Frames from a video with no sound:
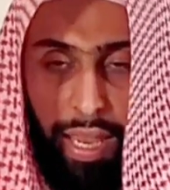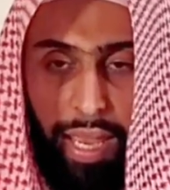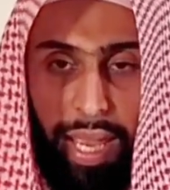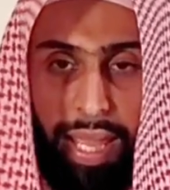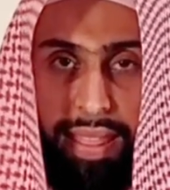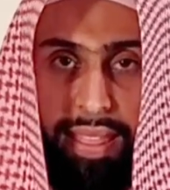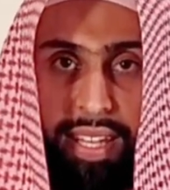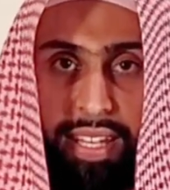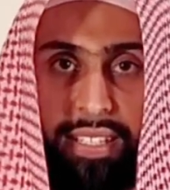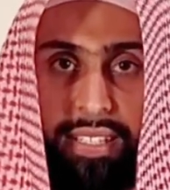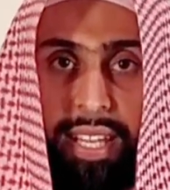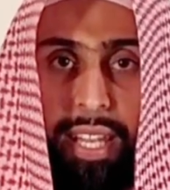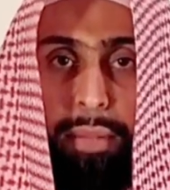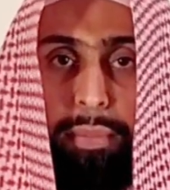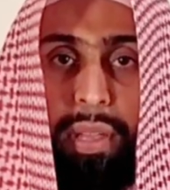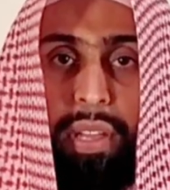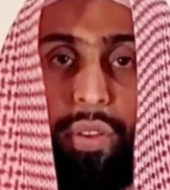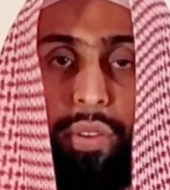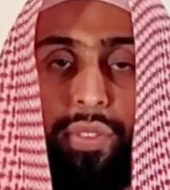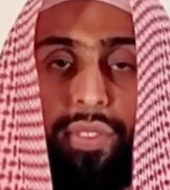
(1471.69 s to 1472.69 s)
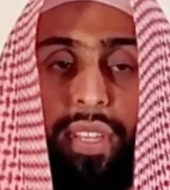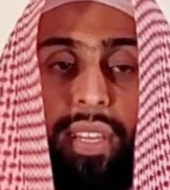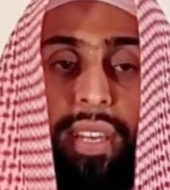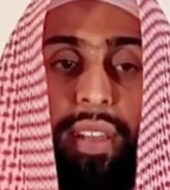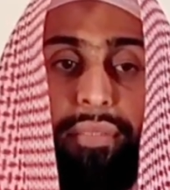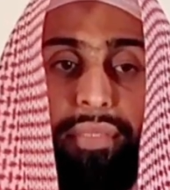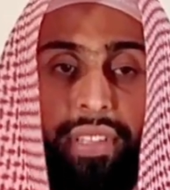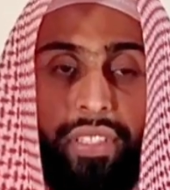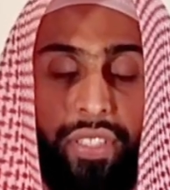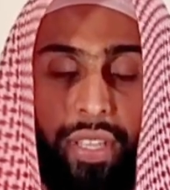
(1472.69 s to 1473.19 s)
And they say because
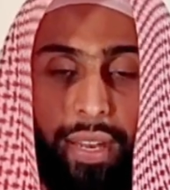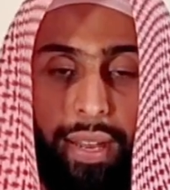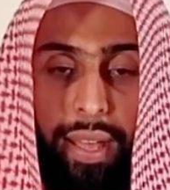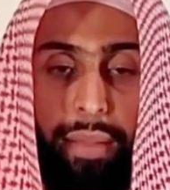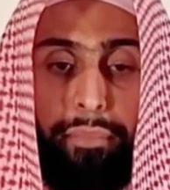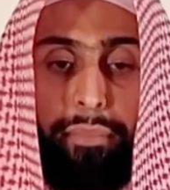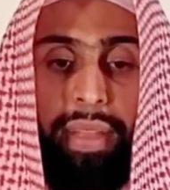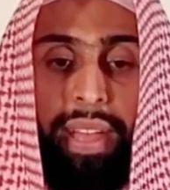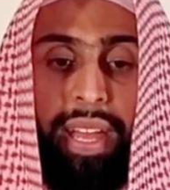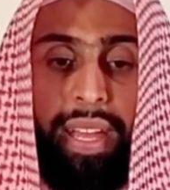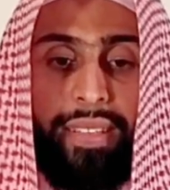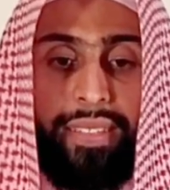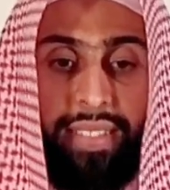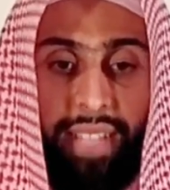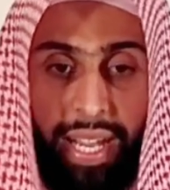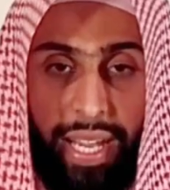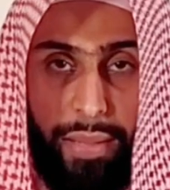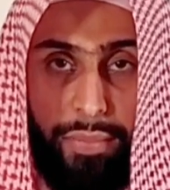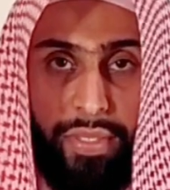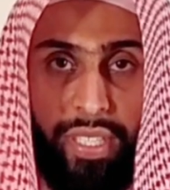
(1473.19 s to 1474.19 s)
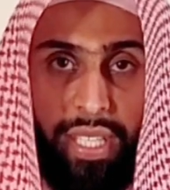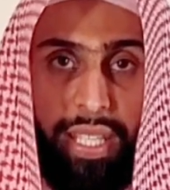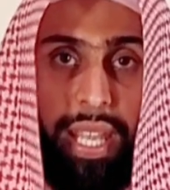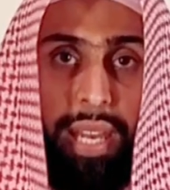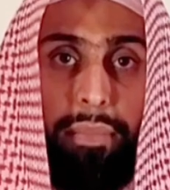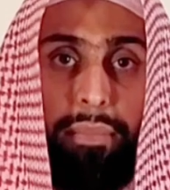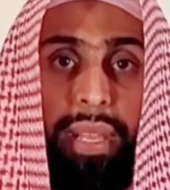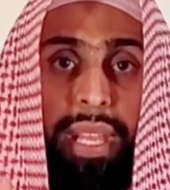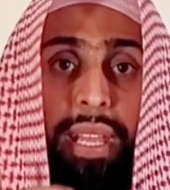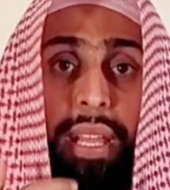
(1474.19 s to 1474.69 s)
nafil salah at times it
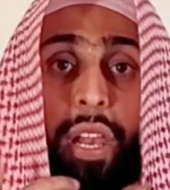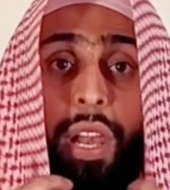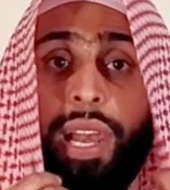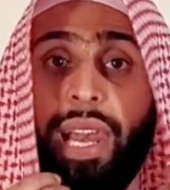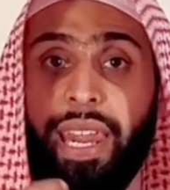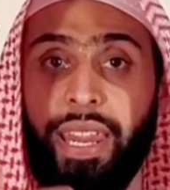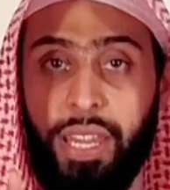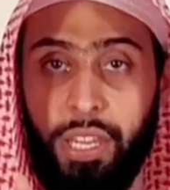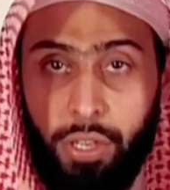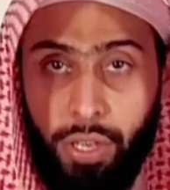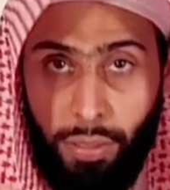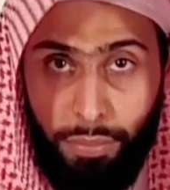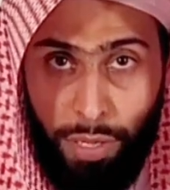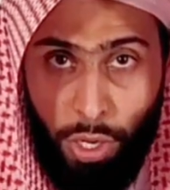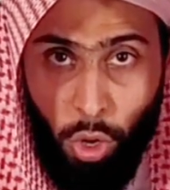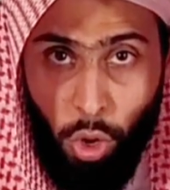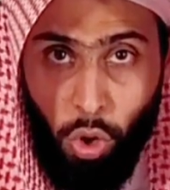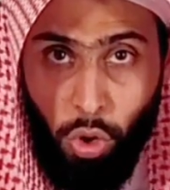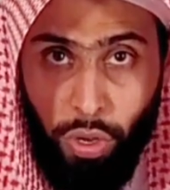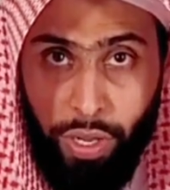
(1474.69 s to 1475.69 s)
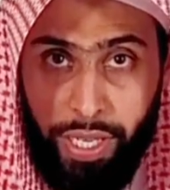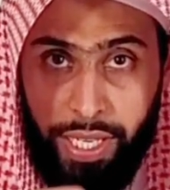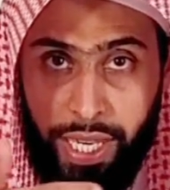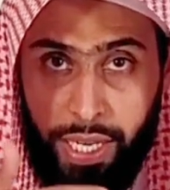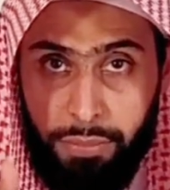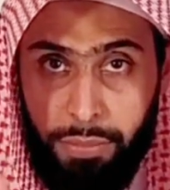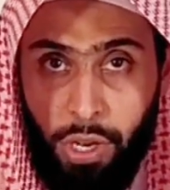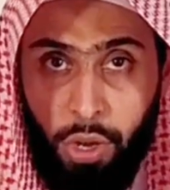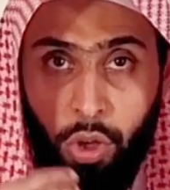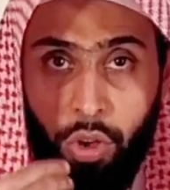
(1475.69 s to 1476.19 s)
can be
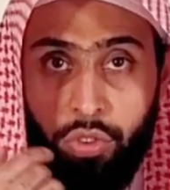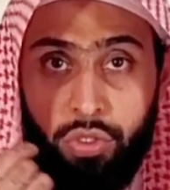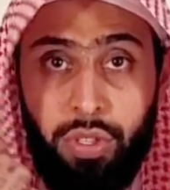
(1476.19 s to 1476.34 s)
long.